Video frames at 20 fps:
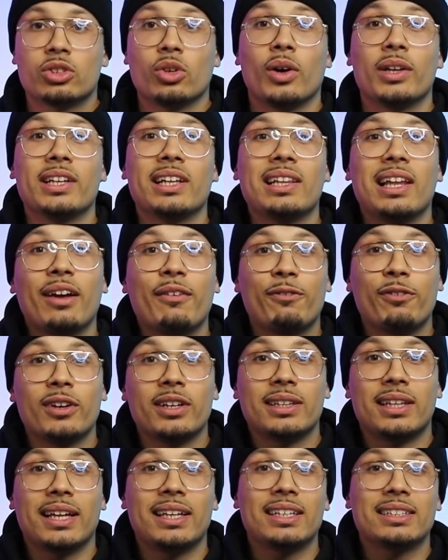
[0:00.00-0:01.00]
So on the left
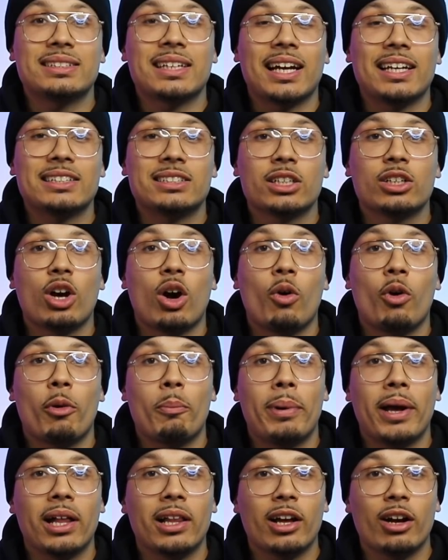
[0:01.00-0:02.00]
foot, they decided to go
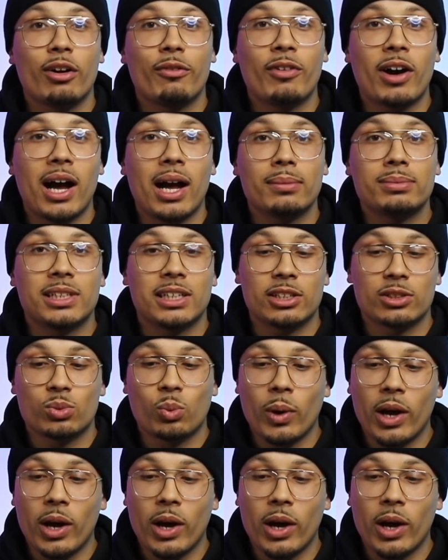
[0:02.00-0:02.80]
with Bel-Air vibes as